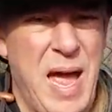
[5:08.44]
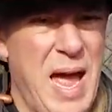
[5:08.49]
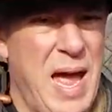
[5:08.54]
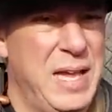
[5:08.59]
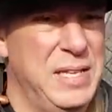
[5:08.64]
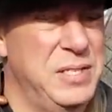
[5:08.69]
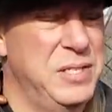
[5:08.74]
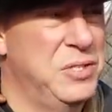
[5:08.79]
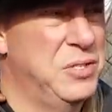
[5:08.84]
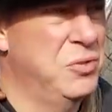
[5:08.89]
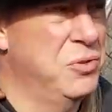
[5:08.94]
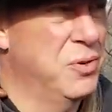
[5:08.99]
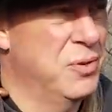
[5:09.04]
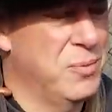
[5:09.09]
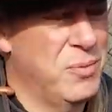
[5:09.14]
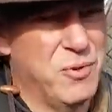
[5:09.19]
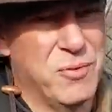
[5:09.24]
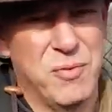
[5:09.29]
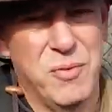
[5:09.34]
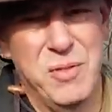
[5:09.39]
As is
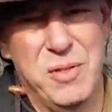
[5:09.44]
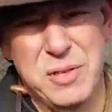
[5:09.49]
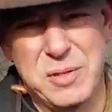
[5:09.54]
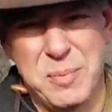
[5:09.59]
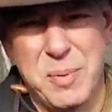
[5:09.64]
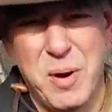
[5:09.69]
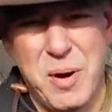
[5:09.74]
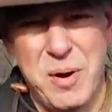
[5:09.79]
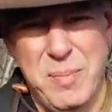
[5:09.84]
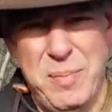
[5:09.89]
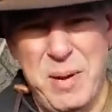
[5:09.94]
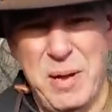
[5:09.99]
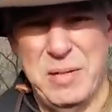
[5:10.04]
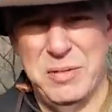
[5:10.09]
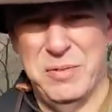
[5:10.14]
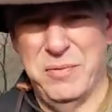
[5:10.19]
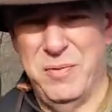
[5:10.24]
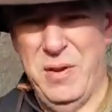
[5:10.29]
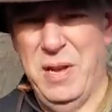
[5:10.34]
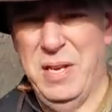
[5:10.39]
normal for this part of
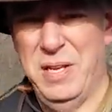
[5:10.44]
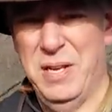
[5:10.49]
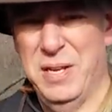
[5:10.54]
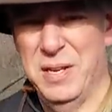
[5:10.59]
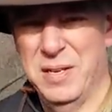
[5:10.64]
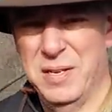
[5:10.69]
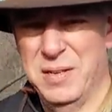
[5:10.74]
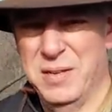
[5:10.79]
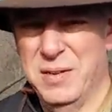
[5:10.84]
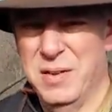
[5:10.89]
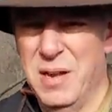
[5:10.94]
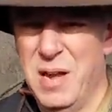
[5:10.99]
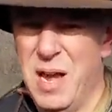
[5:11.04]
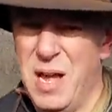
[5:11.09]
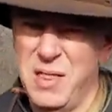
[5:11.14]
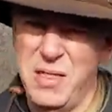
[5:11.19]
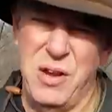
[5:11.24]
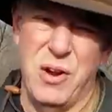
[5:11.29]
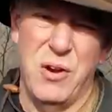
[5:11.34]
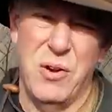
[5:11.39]
Pennsylvania,
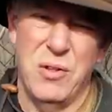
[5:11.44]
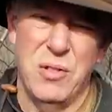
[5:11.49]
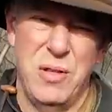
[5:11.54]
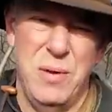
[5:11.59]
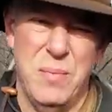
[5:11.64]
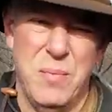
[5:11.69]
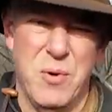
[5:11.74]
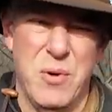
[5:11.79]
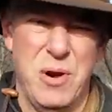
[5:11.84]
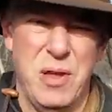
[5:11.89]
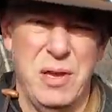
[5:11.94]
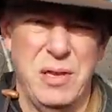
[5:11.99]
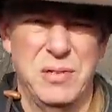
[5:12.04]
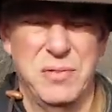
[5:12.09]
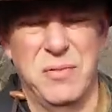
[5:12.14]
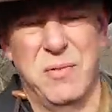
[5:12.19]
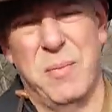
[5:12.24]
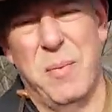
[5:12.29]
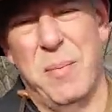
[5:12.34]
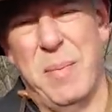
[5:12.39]
the early mornings
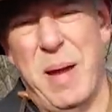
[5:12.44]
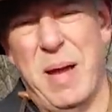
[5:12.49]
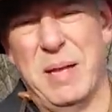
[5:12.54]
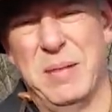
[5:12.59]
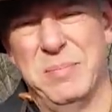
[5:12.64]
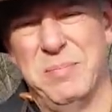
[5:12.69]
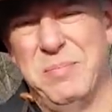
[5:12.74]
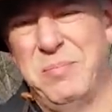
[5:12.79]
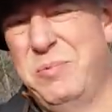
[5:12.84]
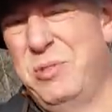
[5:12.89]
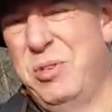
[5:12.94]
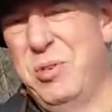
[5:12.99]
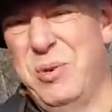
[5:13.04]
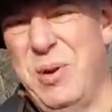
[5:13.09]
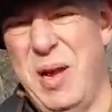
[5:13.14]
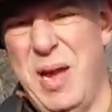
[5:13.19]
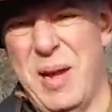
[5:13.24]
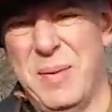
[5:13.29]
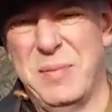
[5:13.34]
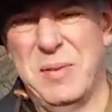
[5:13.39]
from about 2
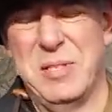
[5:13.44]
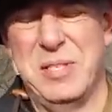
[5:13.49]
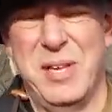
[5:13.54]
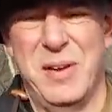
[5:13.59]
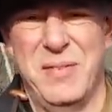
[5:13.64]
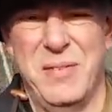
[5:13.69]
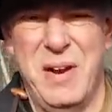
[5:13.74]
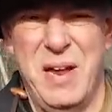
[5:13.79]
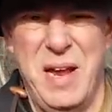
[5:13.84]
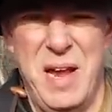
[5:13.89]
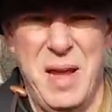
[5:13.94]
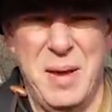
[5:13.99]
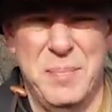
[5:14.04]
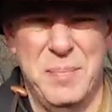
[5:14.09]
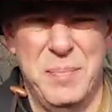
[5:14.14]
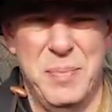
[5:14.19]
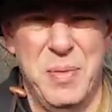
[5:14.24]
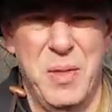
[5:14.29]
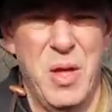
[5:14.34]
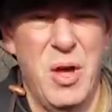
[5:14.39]
a.m. to 7 a.m.
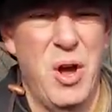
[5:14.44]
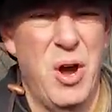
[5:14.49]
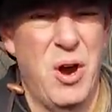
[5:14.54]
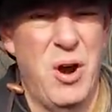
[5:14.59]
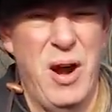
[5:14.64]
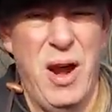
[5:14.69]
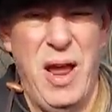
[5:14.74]
are